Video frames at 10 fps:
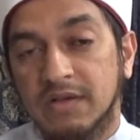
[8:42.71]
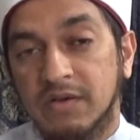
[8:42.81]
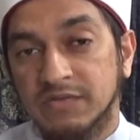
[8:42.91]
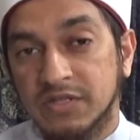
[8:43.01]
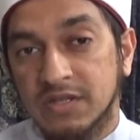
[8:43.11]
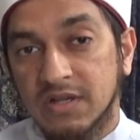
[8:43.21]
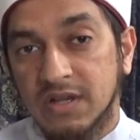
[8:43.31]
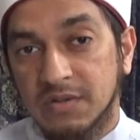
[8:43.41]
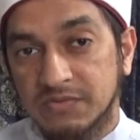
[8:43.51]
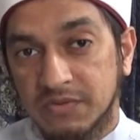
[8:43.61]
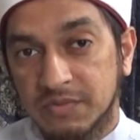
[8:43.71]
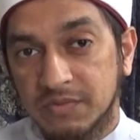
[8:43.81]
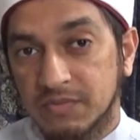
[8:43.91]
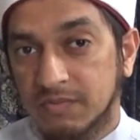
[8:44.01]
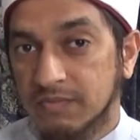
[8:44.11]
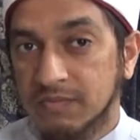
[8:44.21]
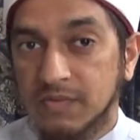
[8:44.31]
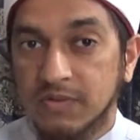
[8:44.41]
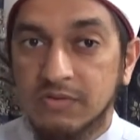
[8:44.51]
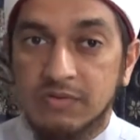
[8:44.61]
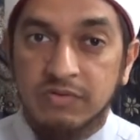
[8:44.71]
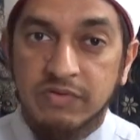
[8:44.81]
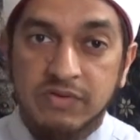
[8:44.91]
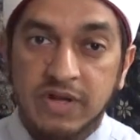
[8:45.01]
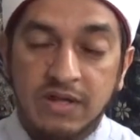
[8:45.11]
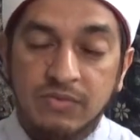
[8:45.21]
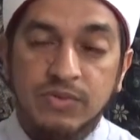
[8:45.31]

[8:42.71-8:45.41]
of Jannah comes from the river Nile,